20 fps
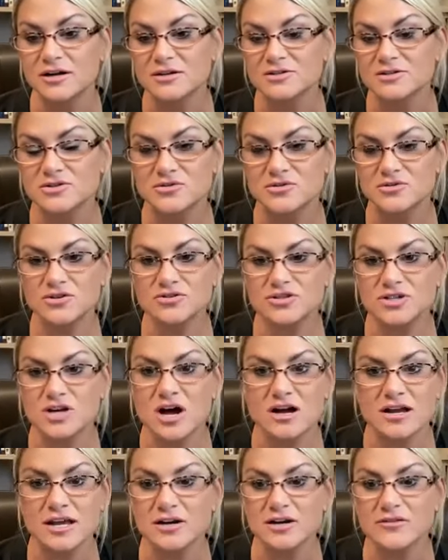So you're
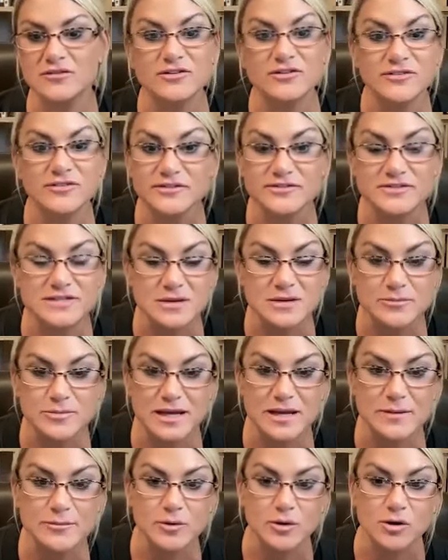talking over 50
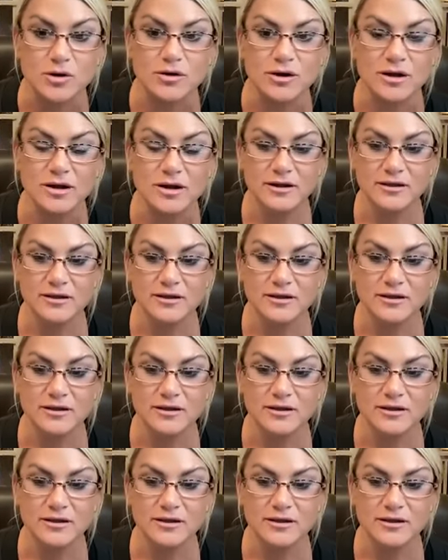people